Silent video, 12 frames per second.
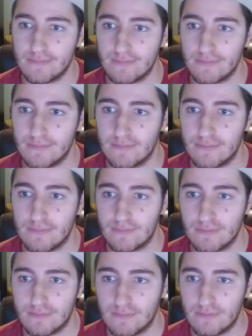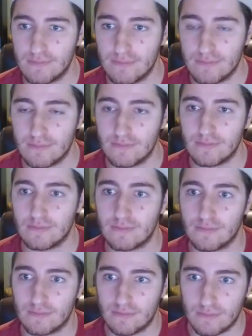
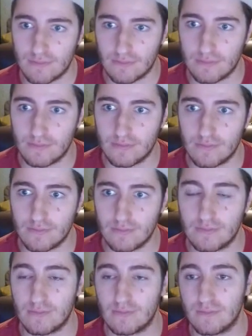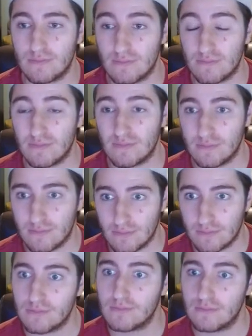
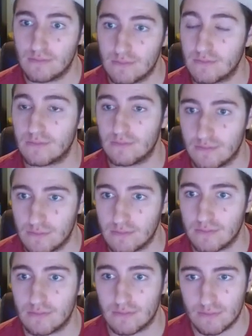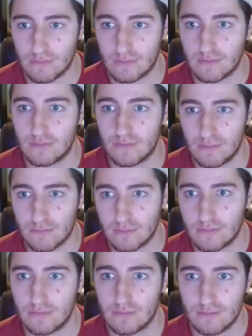
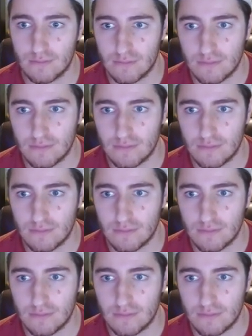No words are spoken by the person on screen.